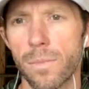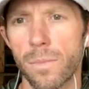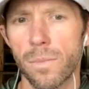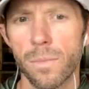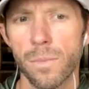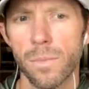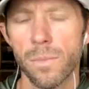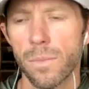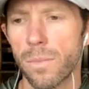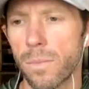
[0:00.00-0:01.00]

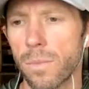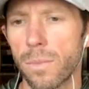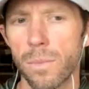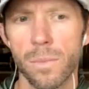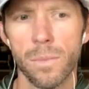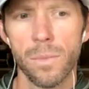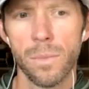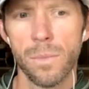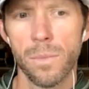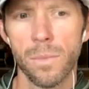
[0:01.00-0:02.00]

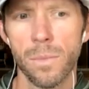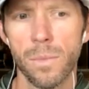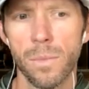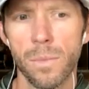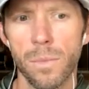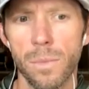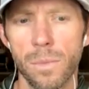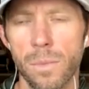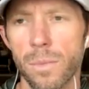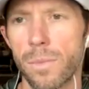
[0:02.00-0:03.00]
(not speaking)